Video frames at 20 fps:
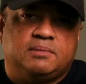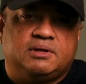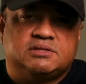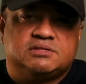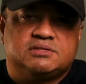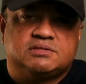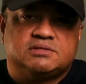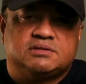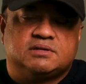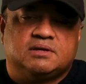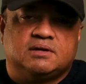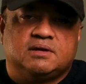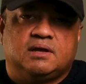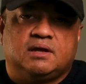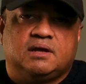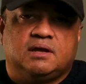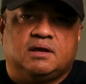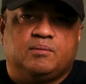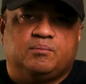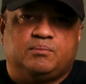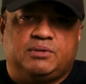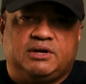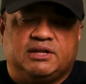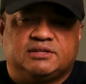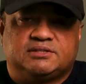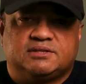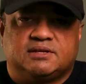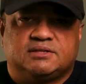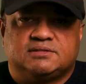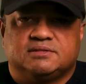its
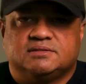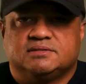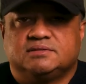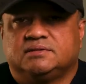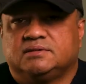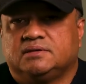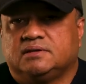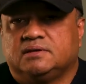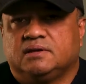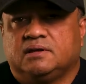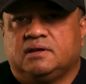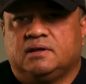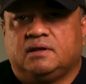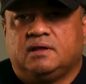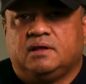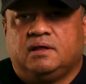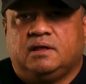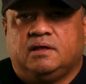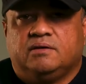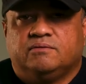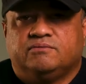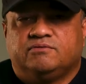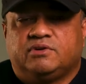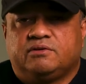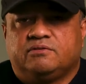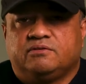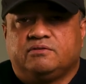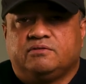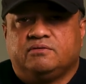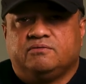predecessors.
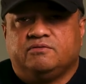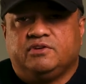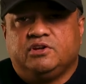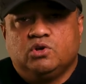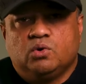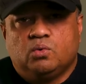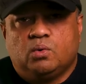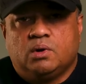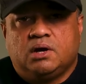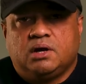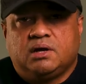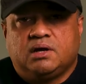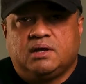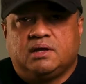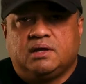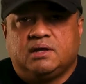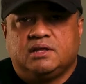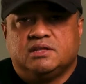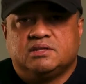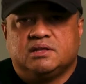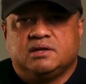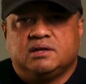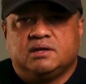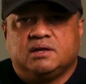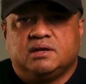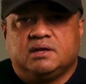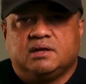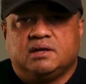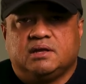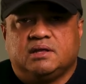For video work,
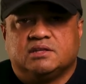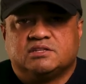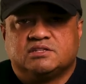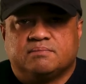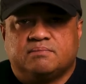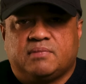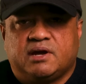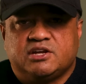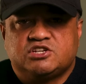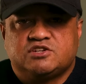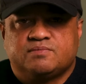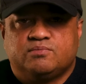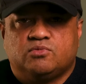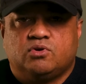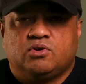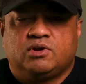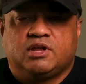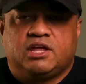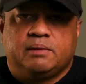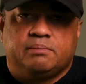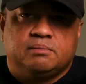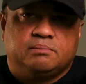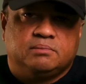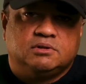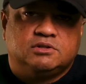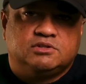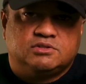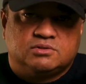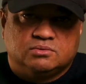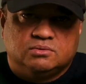it's a much more
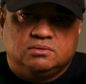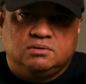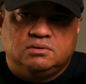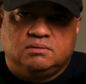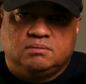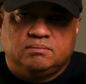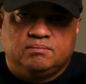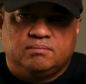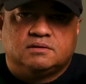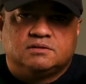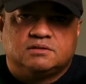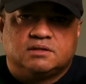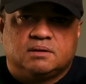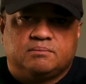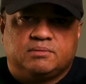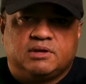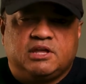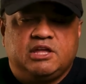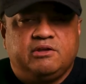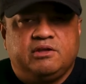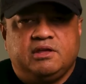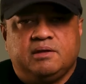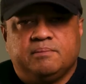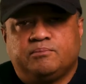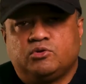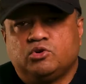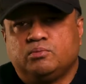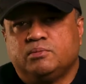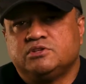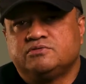capable tool. Some key
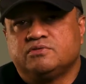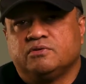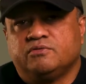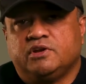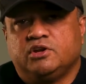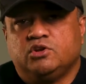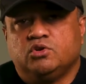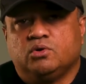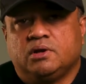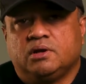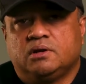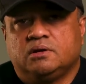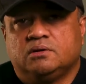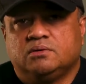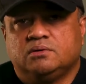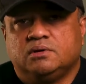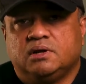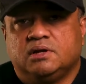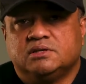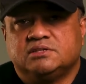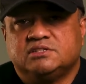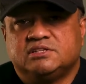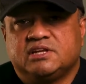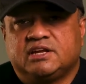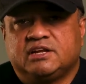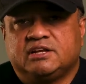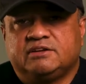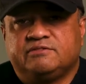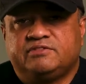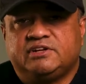improvements for video include
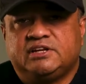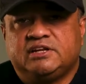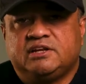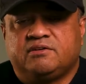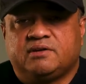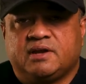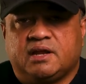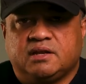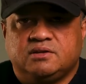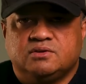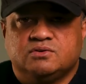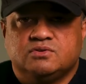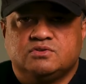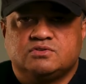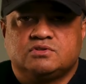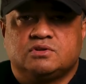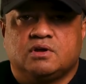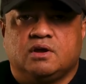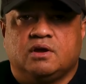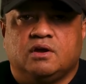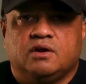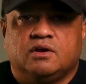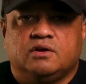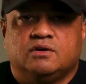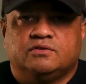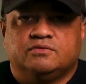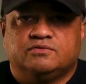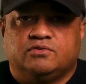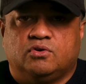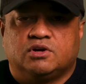significantly reduced
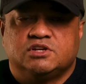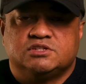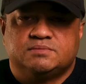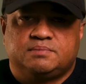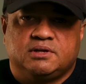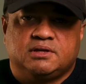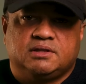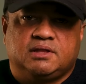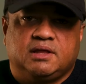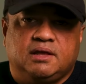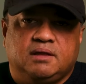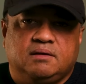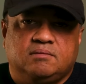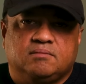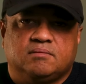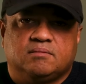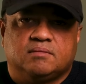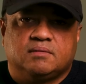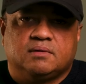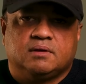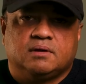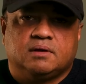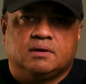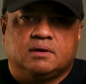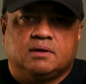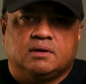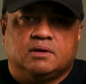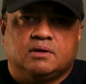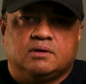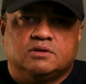focus breathing,
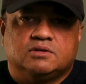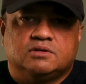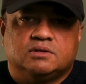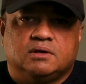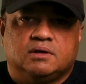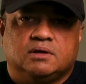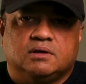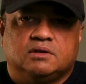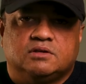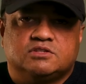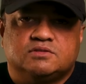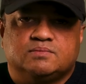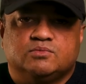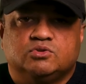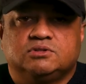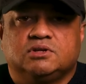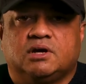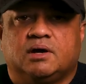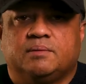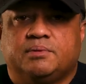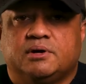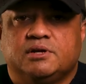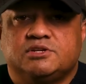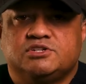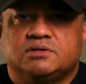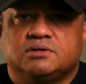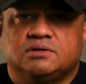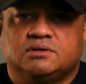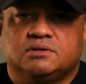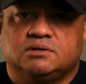smoother
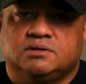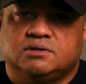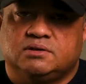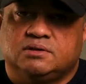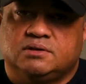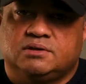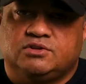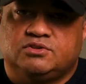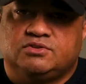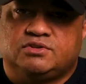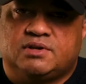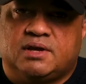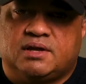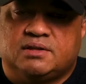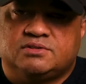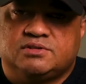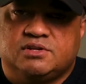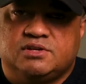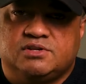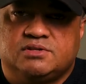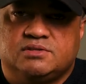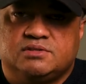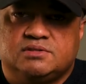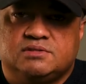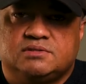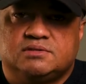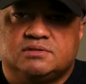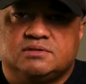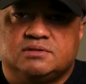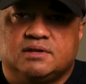aperture
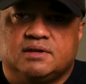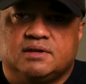transitions,